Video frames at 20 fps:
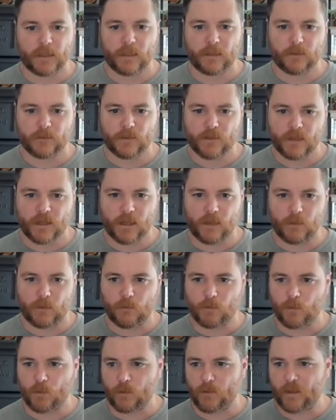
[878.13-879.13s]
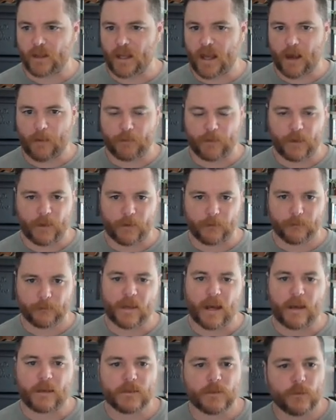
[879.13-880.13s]
and just get a little more of a gap there.
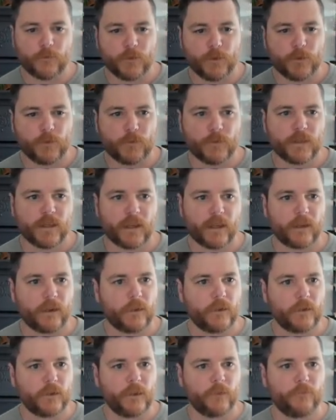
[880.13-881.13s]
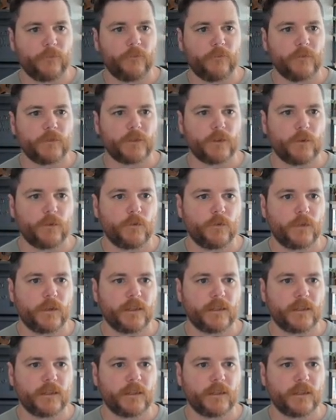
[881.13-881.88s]
Yeah, so if you use so